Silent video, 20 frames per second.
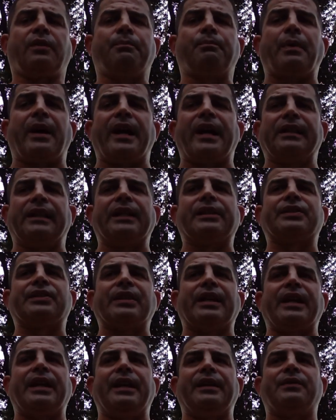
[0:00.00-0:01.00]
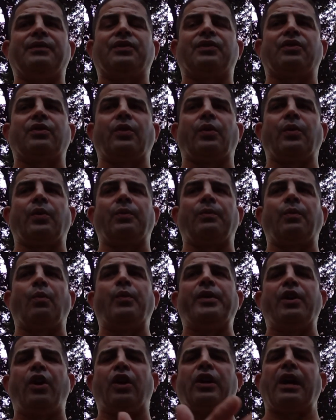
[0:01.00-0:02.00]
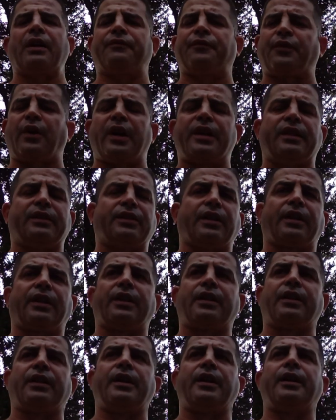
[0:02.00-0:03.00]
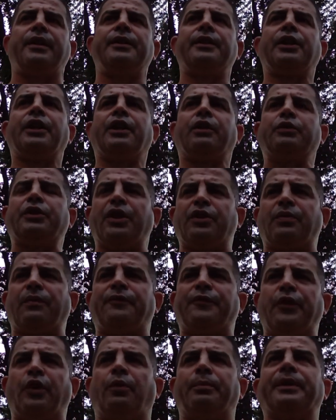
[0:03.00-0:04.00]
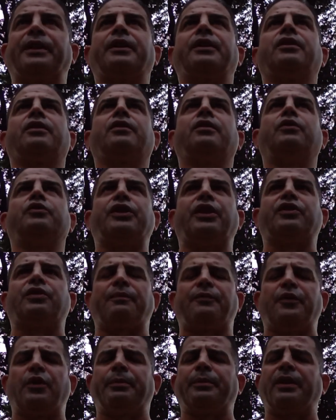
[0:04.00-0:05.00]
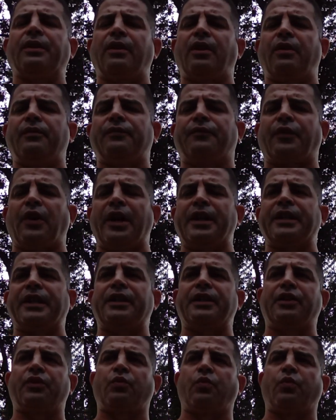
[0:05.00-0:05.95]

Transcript: we hung out Friday. Did some filming on Friday and his